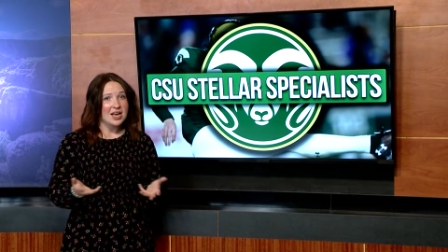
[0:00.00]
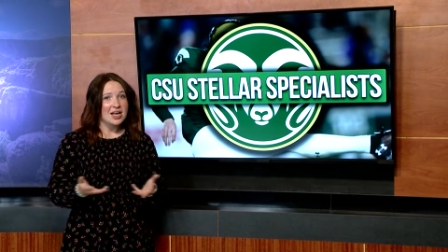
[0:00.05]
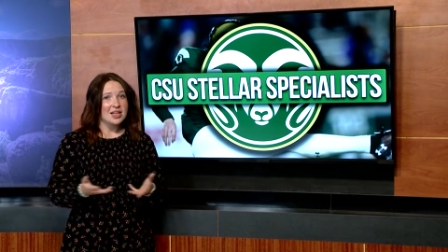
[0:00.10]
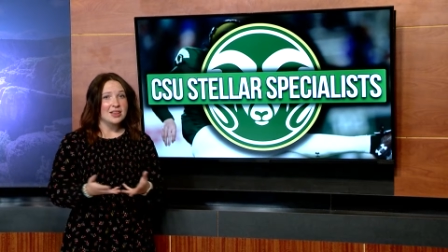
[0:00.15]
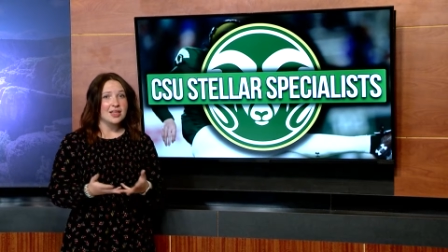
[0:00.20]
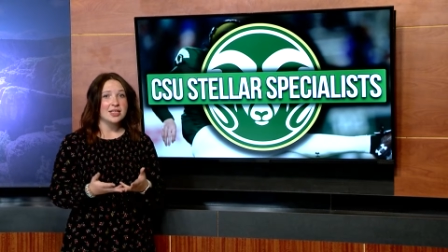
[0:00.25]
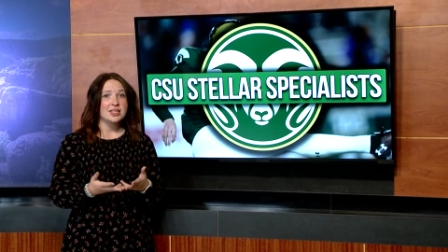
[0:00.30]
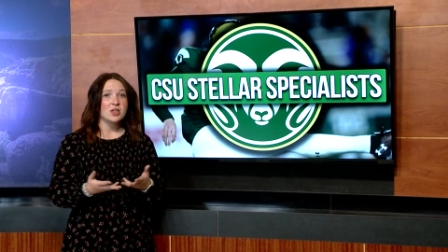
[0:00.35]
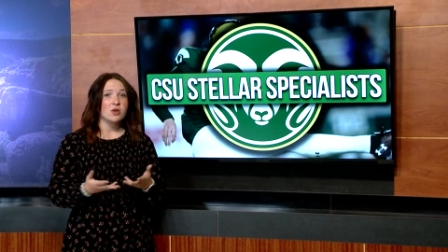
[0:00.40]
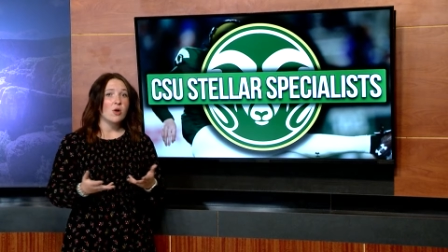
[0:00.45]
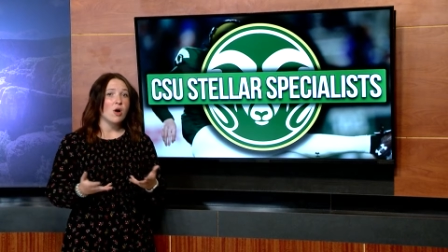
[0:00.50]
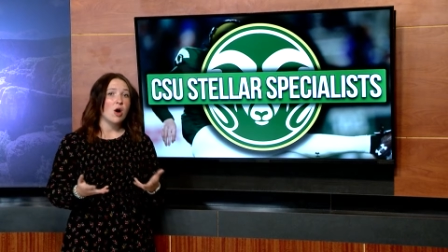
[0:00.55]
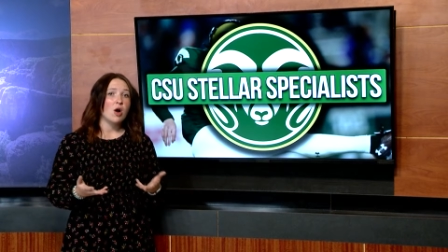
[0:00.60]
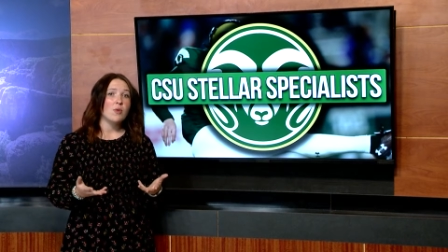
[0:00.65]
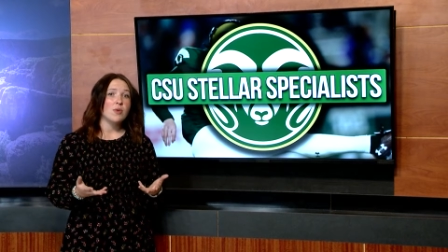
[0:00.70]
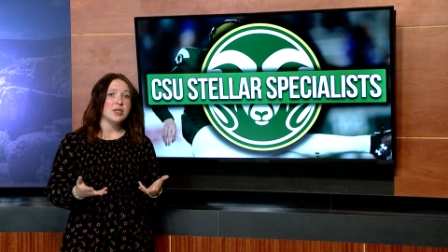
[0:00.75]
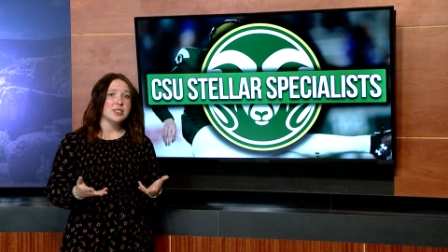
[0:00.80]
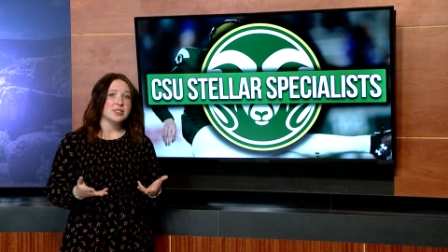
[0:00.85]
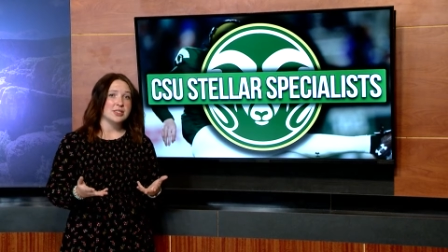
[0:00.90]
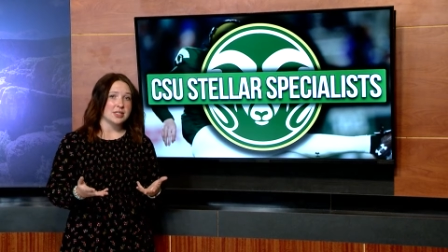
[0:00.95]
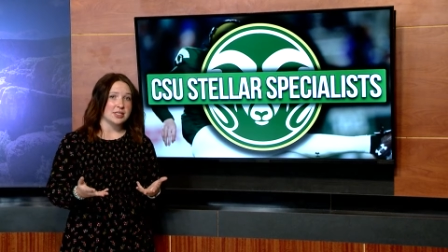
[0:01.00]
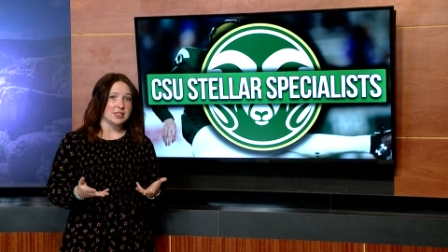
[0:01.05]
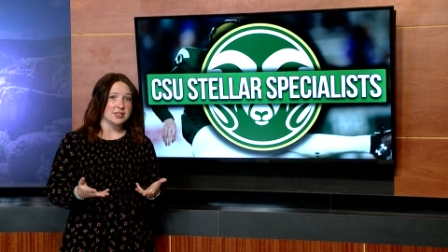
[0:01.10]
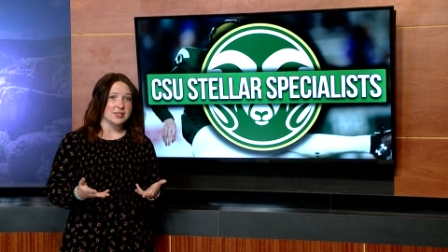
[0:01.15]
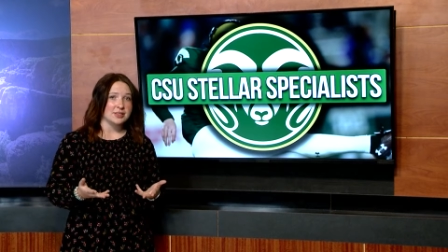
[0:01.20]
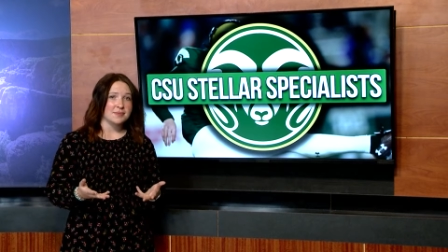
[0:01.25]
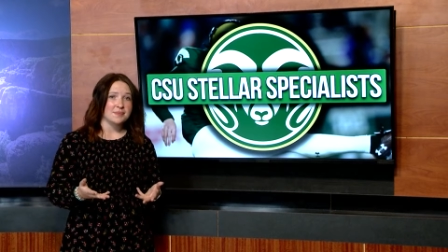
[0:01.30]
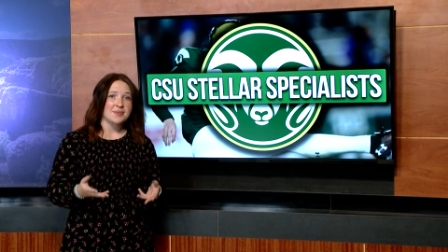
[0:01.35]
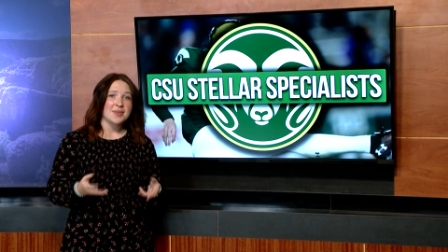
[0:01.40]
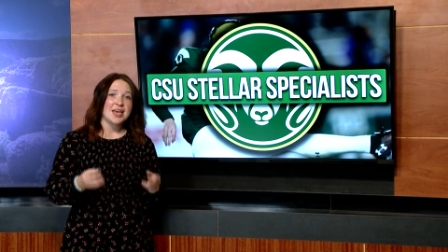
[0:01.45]
like there always
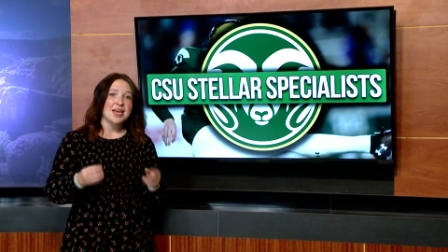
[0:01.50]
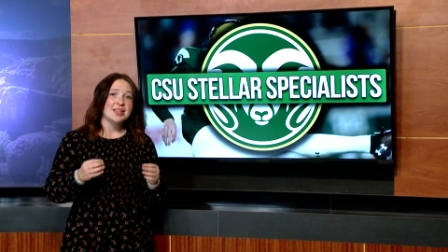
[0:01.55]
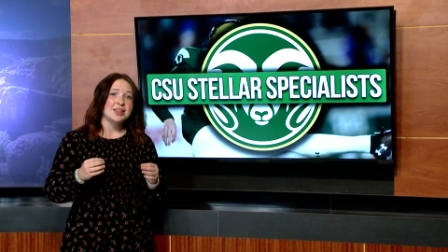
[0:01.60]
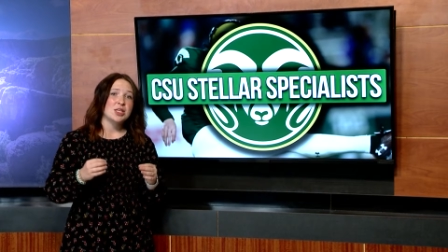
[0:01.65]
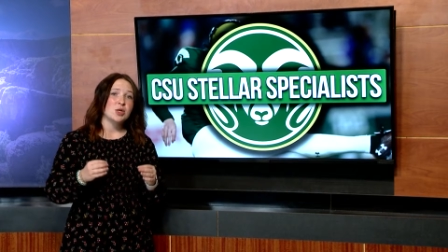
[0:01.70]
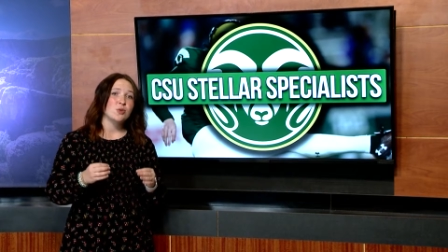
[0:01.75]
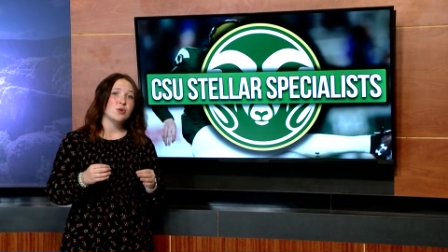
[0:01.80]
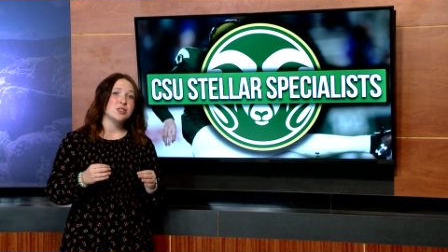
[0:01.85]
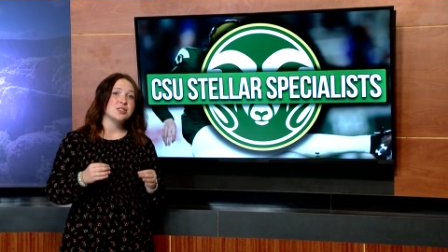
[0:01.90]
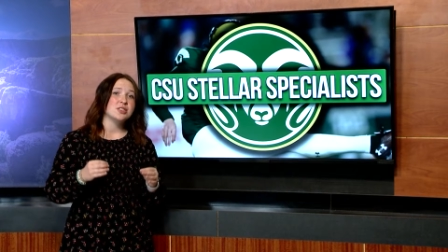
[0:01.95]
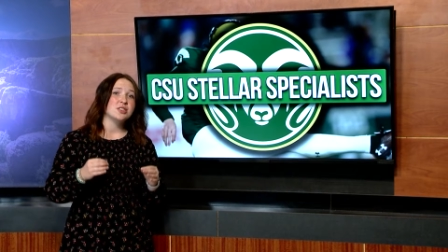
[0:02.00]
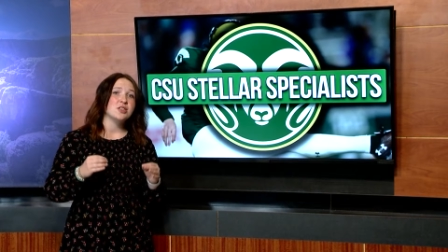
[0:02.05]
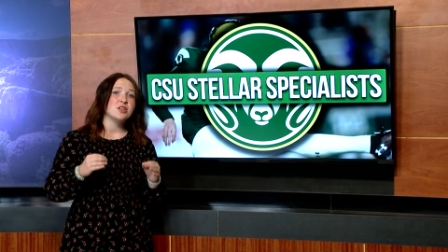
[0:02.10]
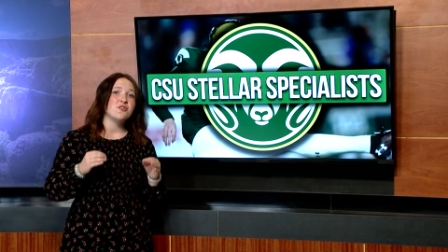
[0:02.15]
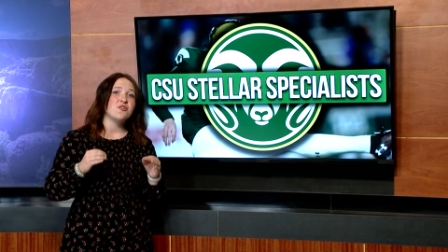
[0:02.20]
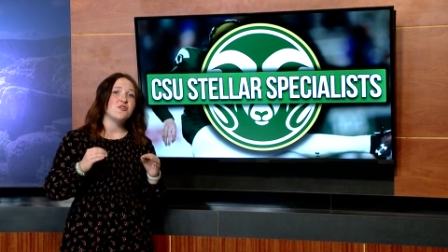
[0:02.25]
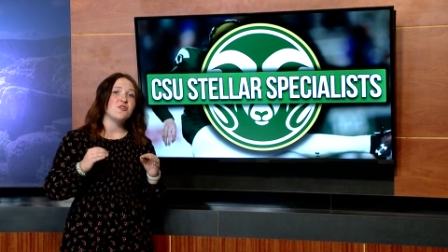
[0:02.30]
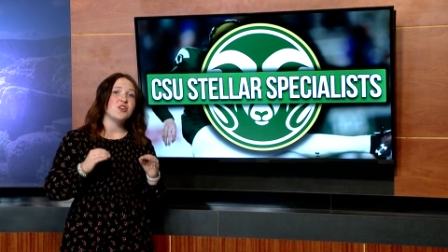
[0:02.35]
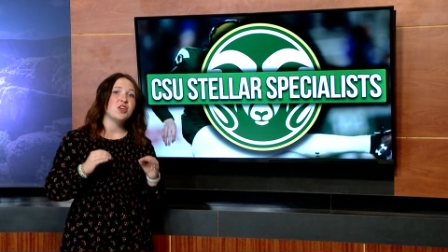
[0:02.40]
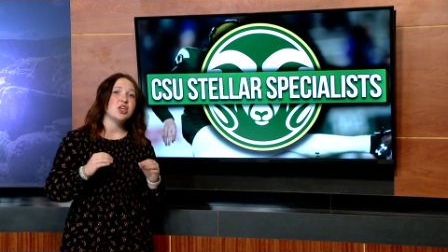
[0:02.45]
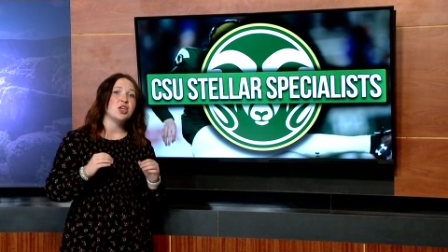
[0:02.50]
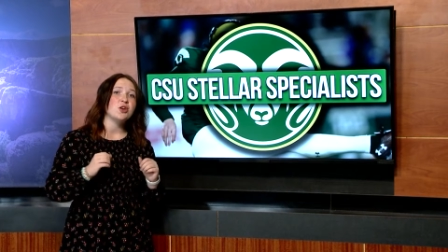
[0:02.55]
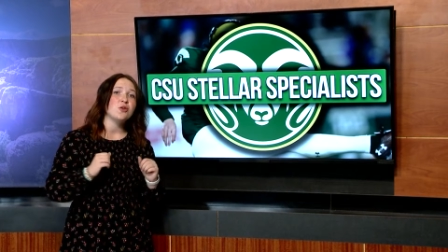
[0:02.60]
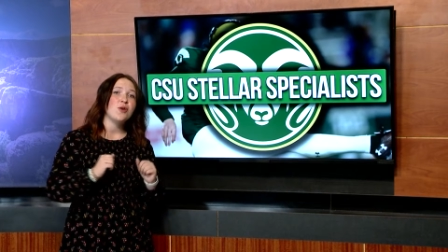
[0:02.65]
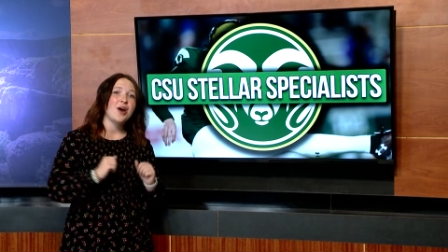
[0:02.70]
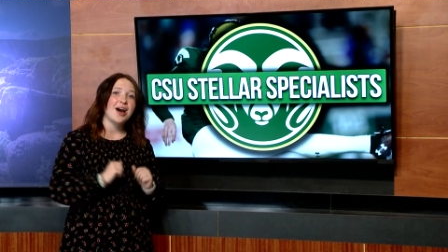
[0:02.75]
is, there were still a few